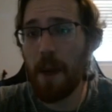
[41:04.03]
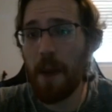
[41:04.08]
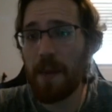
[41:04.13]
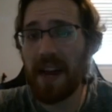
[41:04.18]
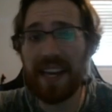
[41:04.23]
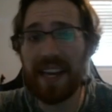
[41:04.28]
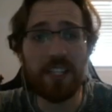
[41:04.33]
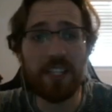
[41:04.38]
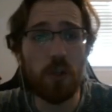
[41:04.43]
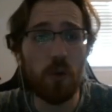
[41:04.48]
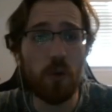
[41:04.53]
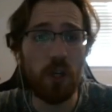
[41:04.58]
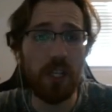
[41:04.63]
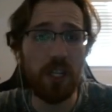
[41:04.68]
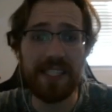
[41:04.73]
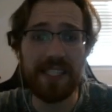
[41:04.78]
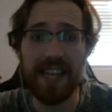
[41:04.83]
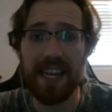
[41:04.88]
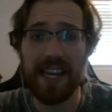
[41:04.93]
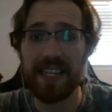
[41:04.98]
mean, I guess you
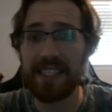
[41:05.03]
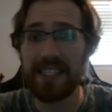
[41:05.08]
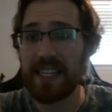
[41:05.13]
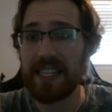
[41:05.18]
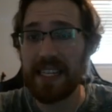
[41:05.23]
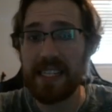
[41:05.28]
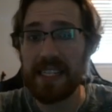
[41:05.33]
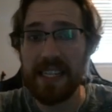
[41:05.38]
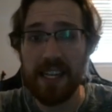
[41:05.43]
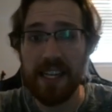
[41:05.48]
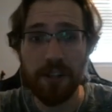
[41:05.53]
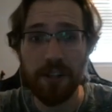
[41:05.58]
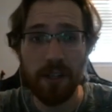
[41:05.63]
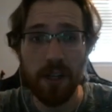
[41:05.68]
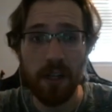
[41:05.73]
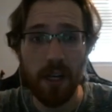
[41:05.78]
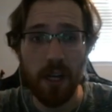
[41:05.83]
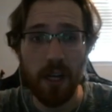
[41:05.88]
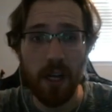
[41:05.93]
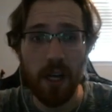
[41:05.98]
could say it's D tier.
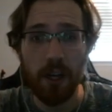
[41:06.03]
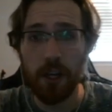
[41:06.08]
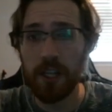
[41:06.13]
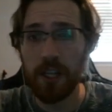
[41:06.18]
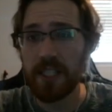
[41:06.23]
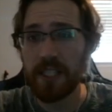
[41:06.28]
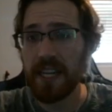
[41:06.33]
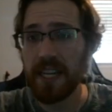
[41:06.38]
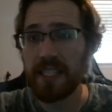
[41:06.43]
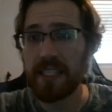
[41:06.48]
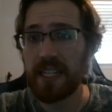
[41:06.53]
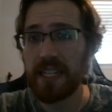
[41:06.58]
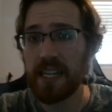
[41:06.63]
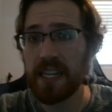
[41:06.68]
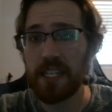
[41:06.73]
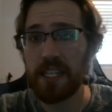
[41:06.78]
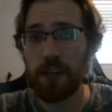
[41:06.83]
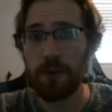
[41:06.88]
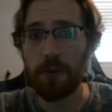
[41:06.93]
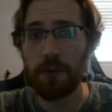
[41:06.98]
You could say it's D
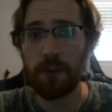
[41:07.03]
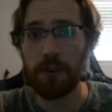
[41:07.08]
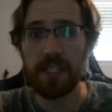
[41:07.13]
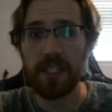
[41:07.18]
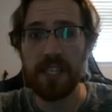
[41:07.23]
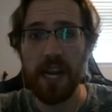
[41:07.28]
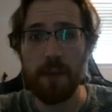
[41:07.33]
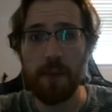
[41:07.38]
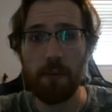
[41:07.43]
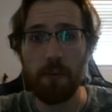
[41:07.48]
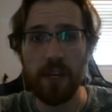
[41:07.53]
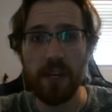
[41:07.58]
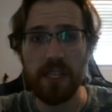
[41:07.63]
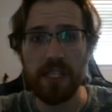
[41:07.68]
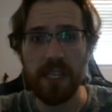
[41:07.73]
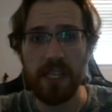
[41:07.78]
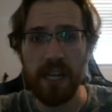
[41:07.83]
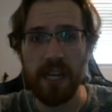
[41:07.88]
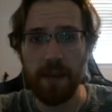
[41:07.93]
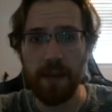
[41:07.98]
tier for the same
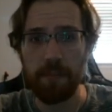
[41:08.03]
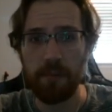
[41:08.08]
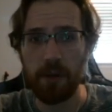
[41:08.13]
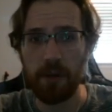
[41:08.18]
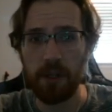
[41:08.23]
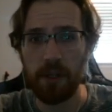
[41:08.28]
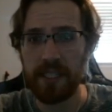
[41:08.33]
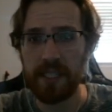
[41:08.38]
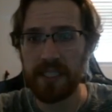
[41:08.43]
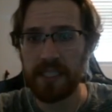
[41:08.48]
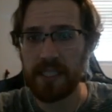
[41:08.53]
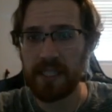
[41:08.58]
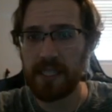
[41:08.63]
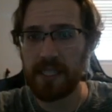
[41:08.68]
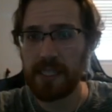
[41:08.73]
reason I put